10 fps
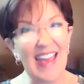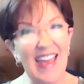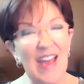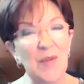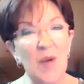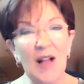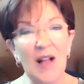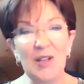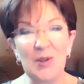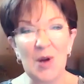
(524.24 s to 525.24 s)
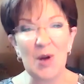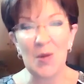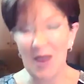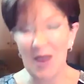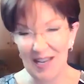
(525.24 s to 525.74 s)
And while you're all
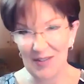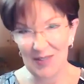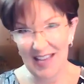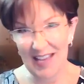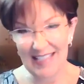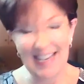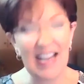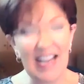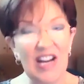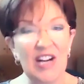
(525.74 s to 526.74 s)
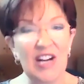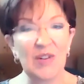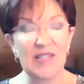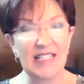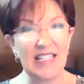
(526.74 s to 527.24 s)
waiting for that to air,
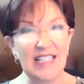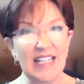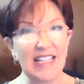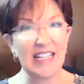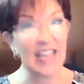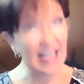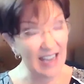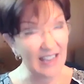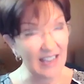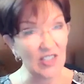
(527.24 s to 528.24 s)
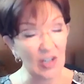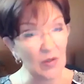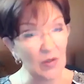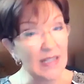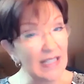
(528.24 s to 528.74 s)
Christy, again, has
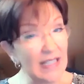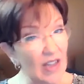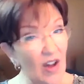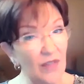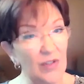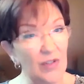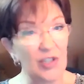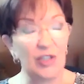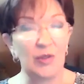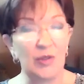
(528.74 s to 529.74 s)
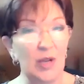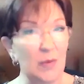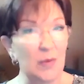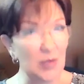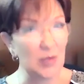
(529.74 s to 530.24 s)
generously offered you an
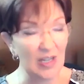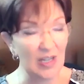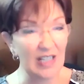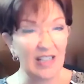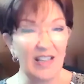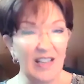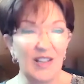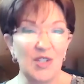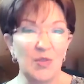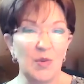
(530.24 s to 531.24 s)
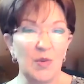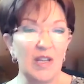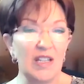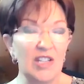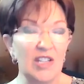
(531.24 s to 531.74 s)
opportunity to
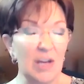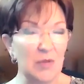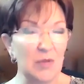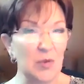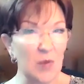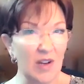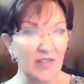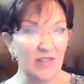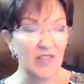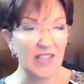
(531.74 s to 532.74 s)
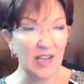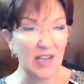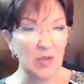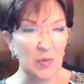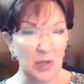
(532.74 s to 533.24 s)
read chapter 1 of her
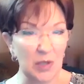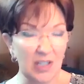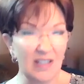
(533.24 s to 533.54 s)
second book,